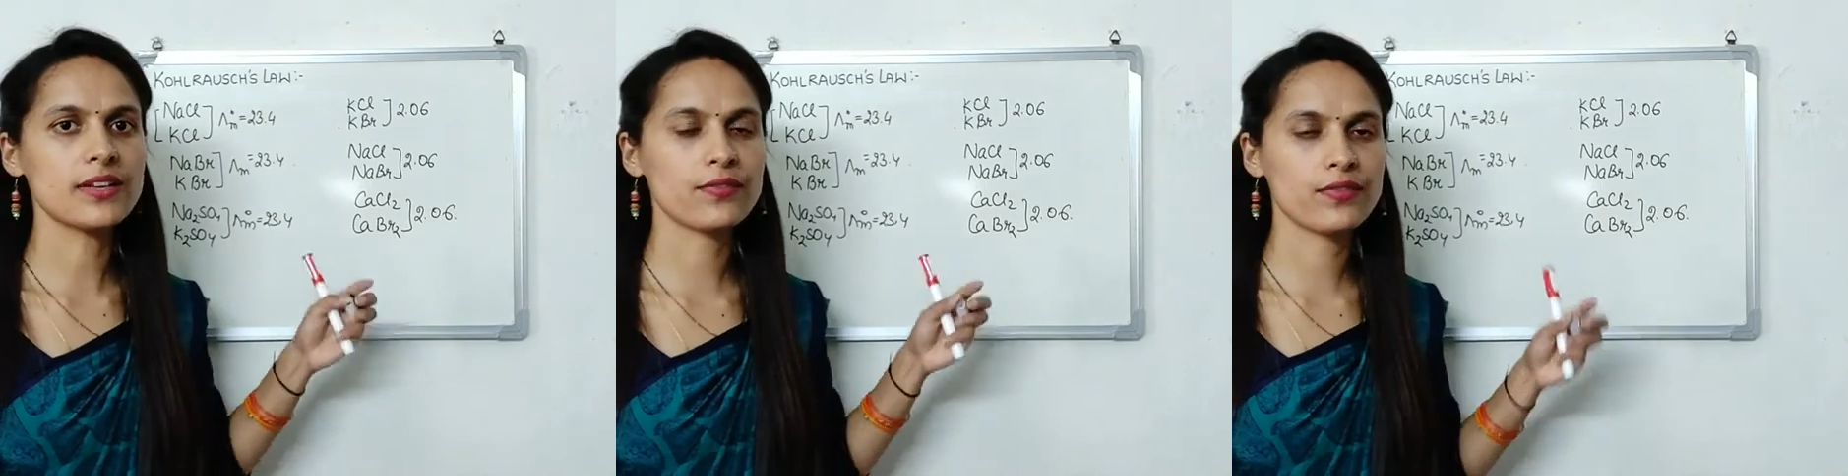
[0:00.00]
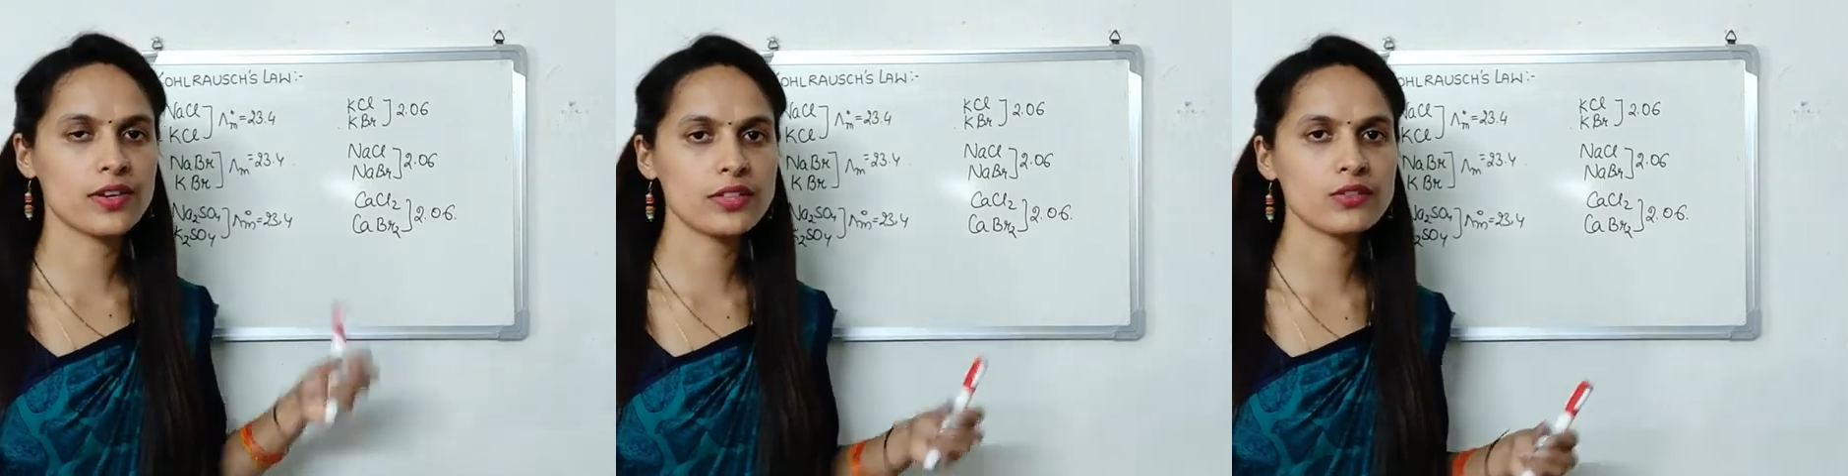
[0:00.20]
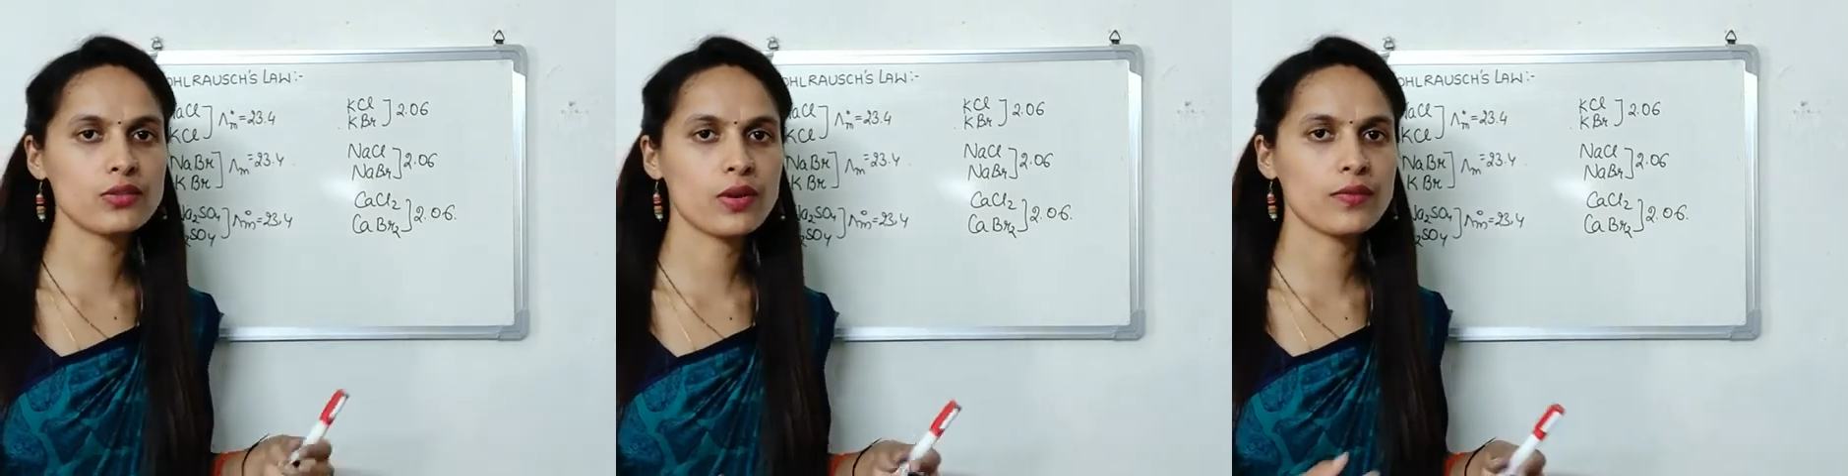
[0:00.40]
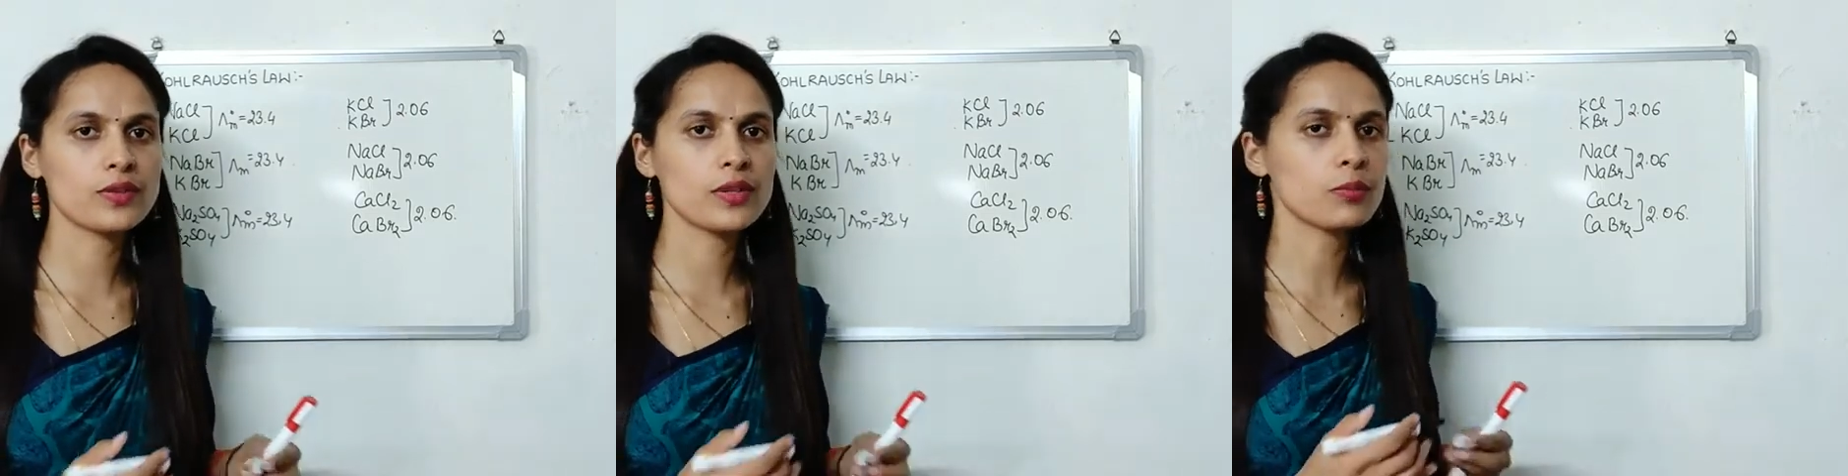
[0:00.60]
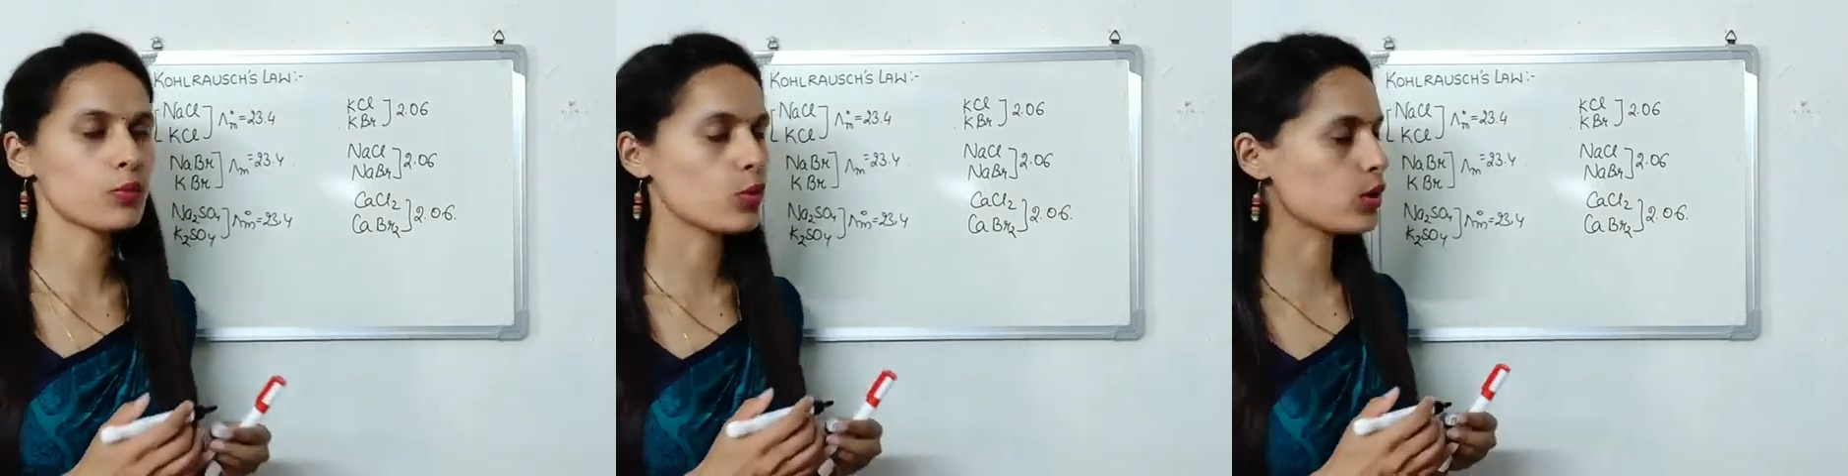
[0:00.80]
difference
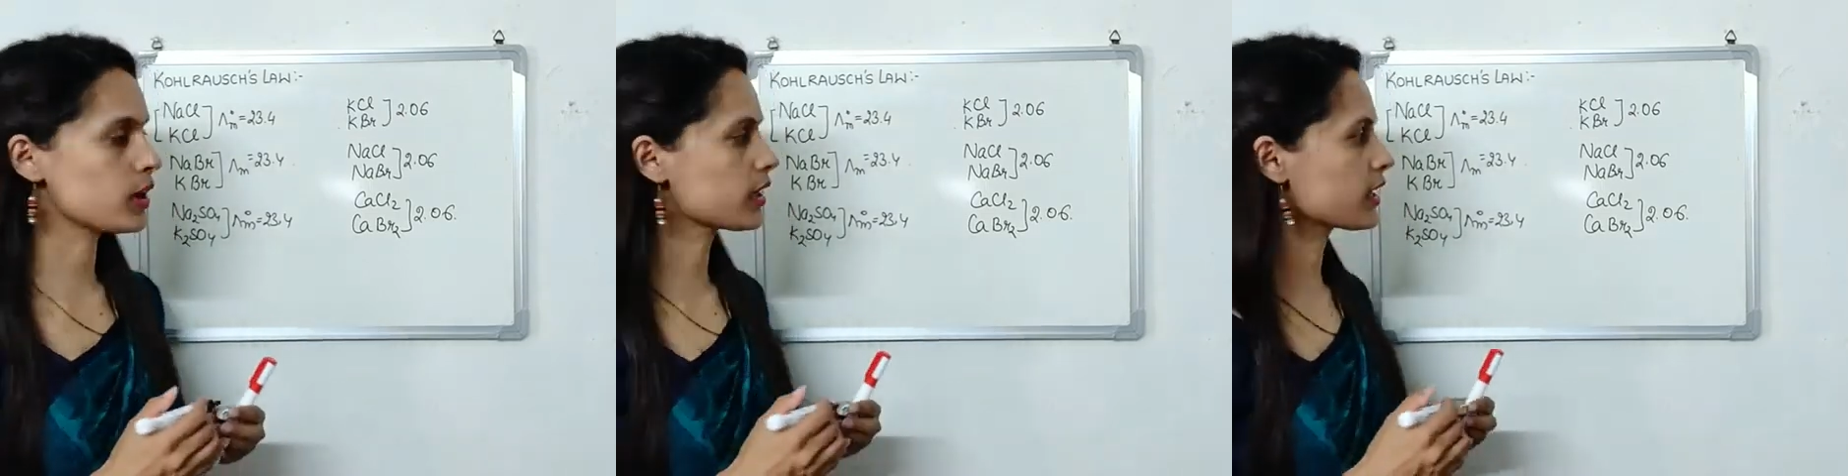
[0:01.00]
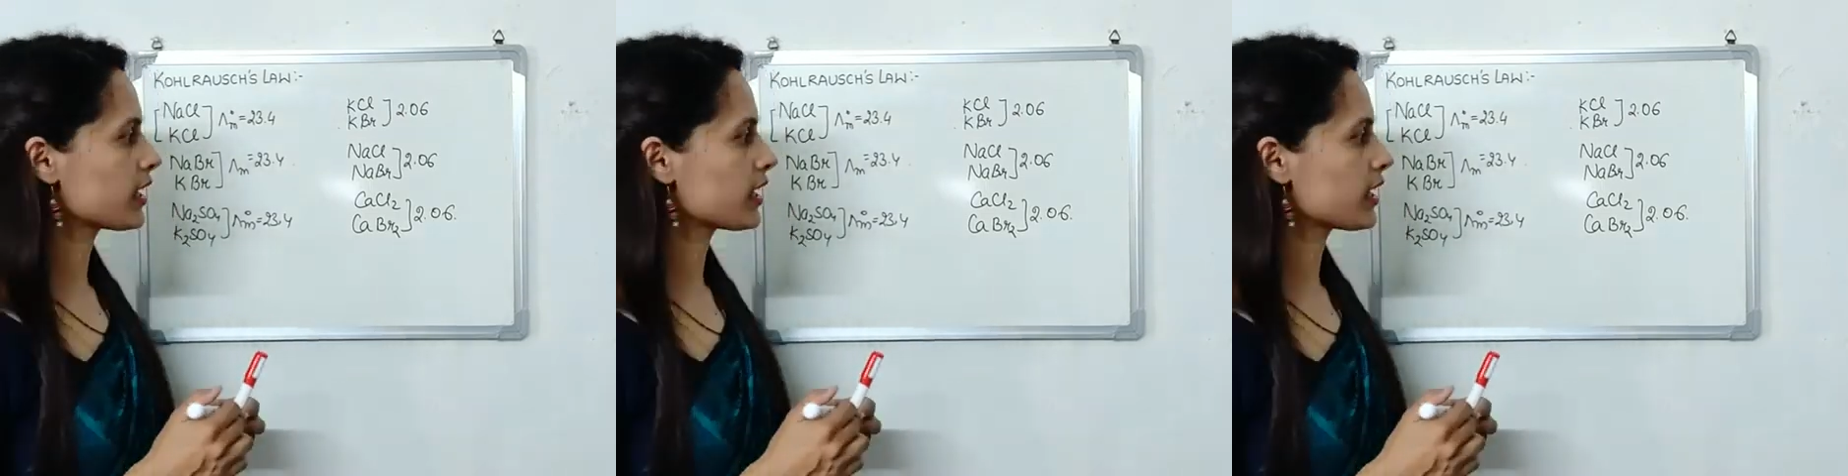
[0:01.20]
of the molar